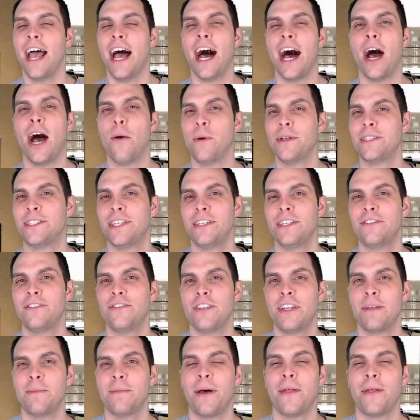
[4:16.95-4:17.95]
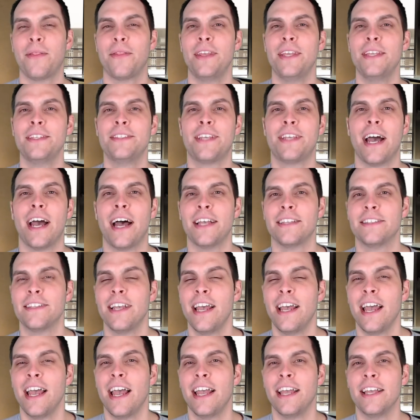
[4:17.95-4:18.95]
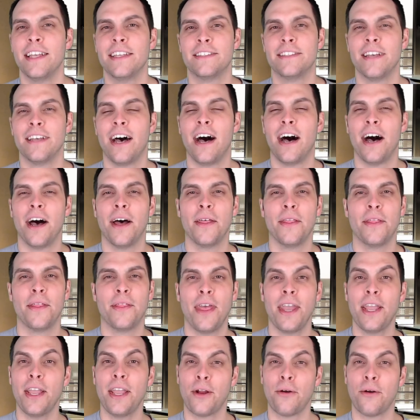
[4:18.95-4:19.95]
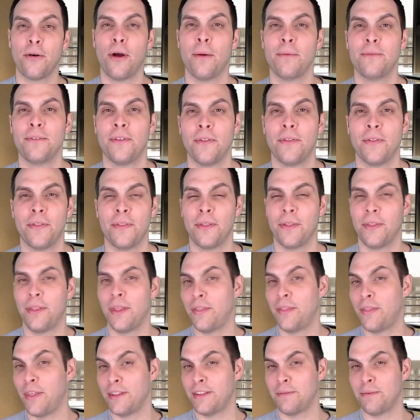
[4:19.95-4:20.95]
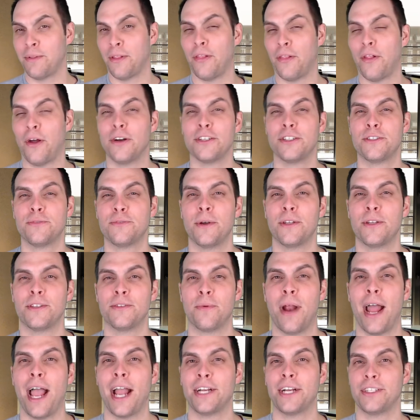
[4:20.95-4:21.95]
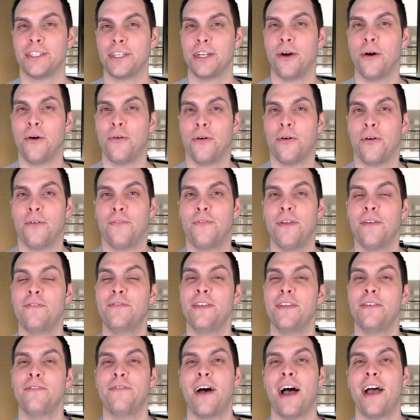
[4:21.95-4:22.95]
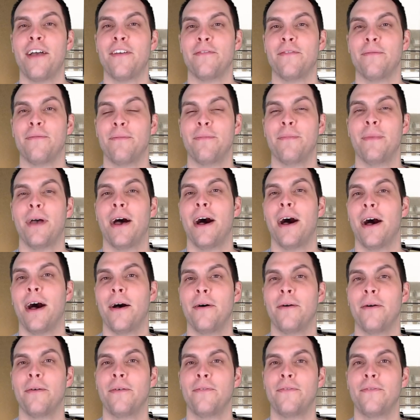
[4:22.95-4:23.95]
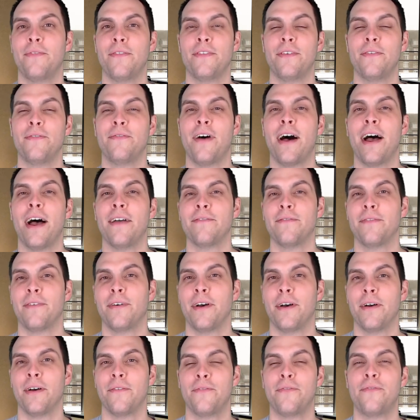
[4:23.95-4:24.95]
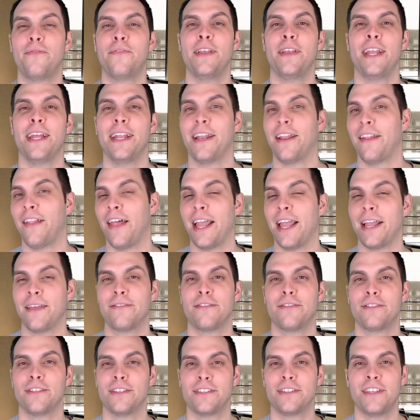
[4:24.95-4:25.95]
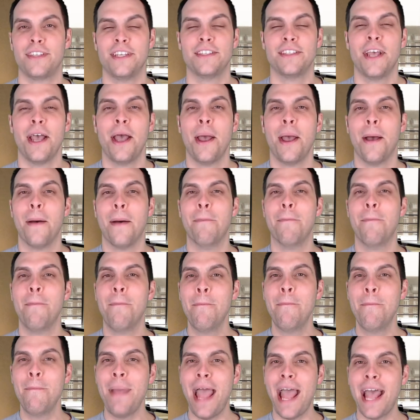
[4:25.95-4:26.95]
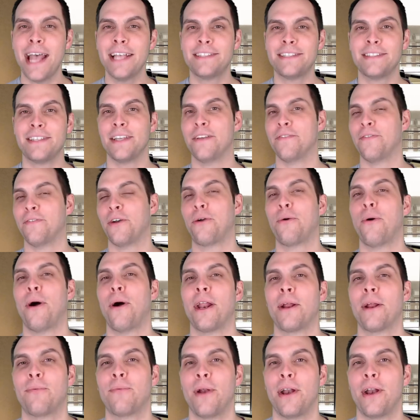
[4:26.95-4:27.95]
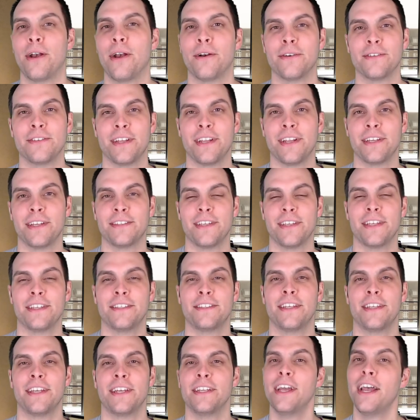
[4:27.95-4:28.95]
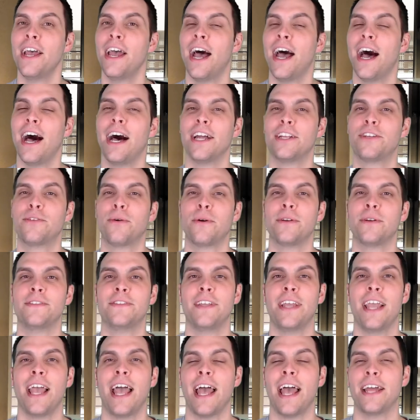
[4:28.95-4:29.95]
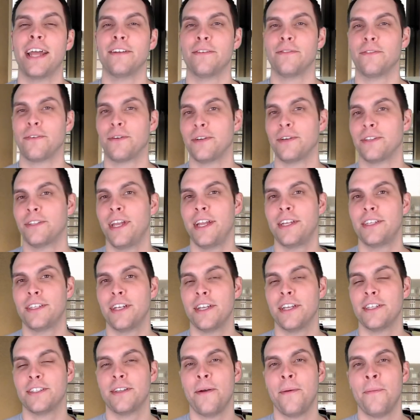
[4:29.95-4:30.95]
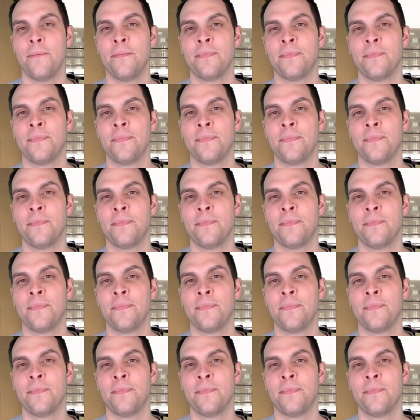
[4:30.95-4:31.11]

Uh, what's interesting about these guys is uh, they could grow up to, they think some of the largest ones were actually over 55, uh, 55 uh, feet in length. So just these massive aquatic predators that existed uh, towards the end of the Cretaceous.